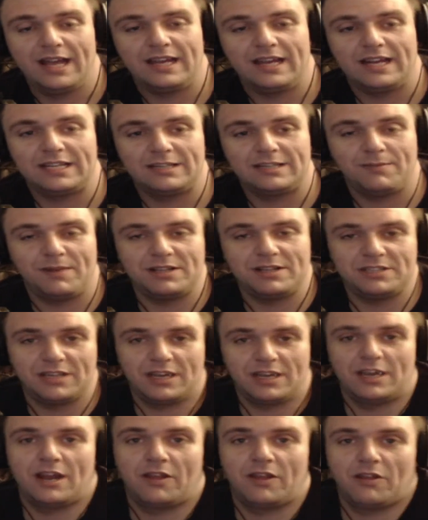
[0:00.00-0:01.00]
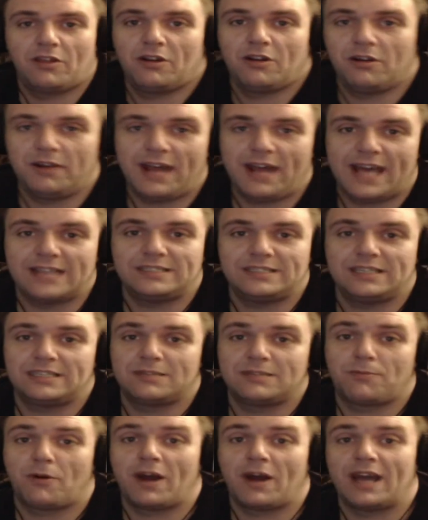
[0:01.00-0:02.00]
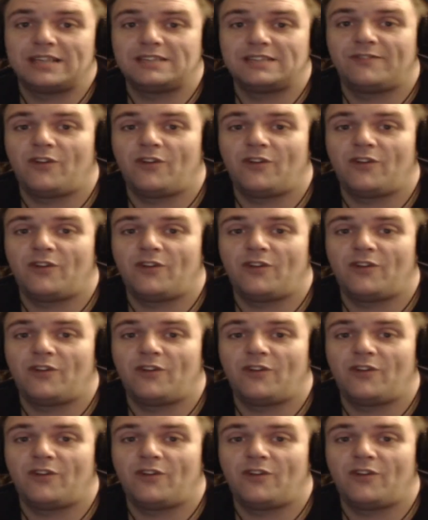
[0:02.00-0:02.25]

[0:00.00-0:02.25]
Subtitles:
not to mention another little nasty surprise.